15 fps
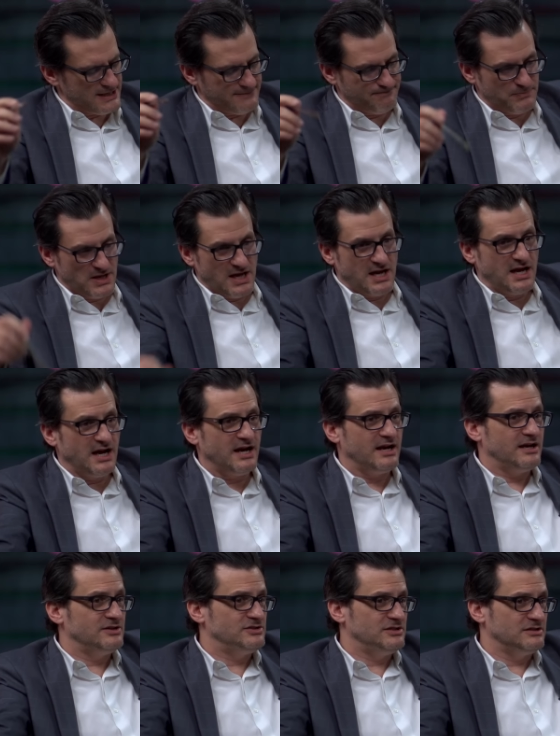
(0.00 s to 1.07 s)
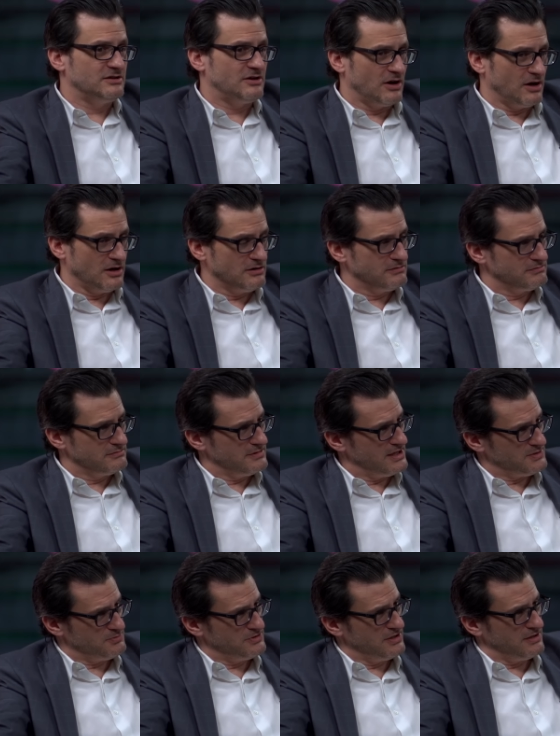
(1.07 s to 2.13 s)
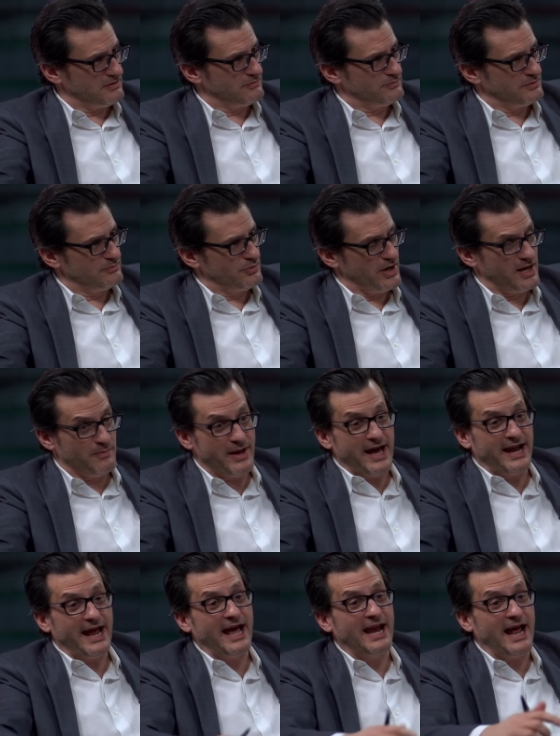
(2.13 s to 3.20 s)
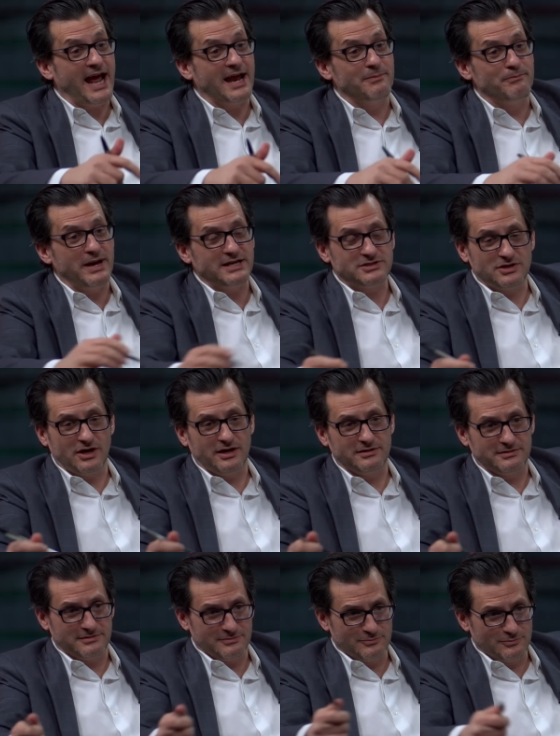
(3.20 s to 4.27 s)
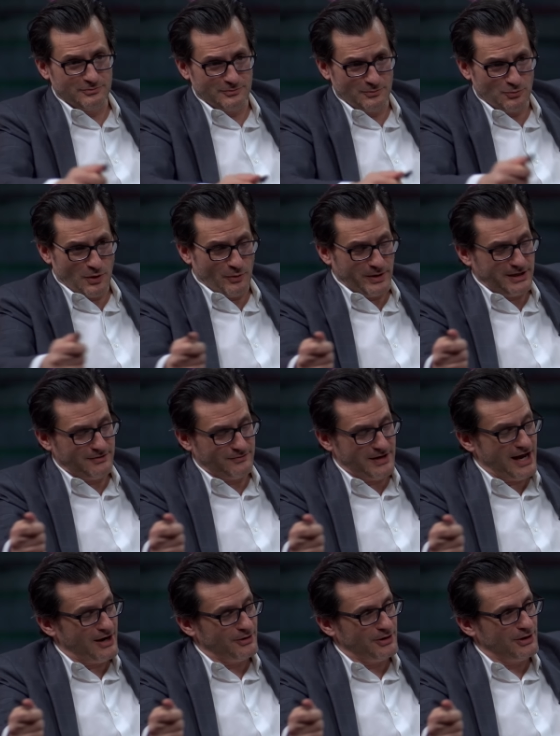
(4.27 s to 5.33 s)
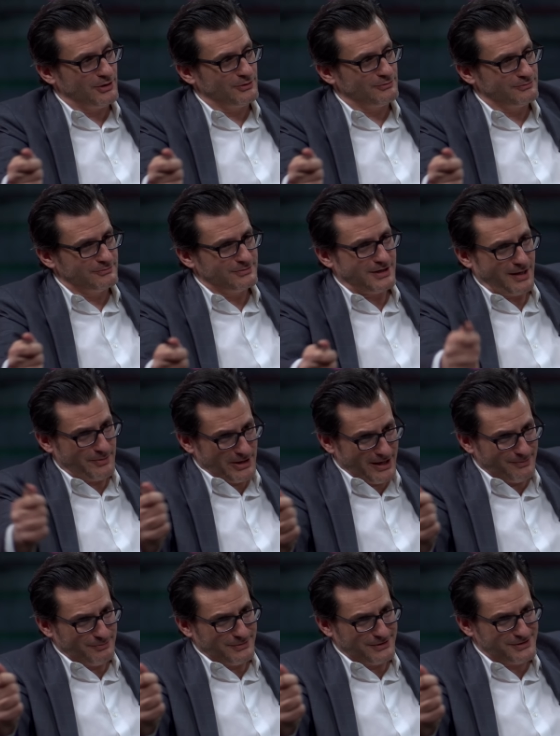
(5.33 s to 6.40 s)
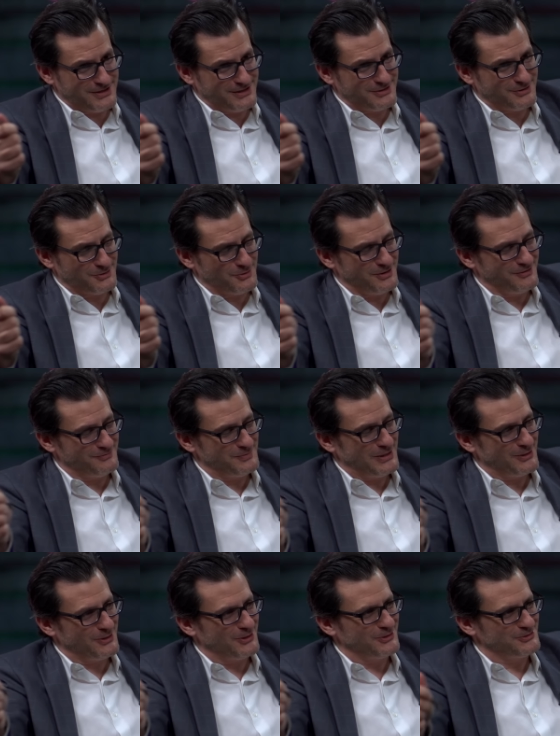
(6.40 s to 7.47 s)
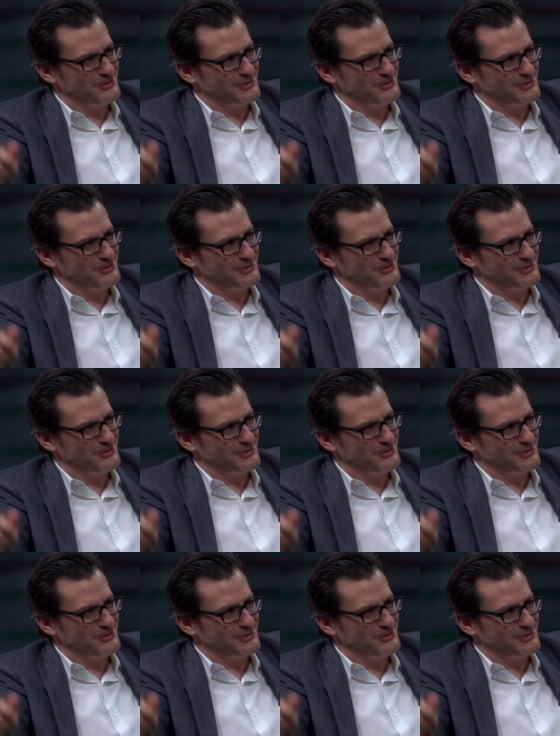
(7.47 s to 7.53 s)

uh, uh, and Giancarlo Esposito yes, Breaking Bad, Breaking and, Bad. and based on what we now know, coming up in season three of Better Call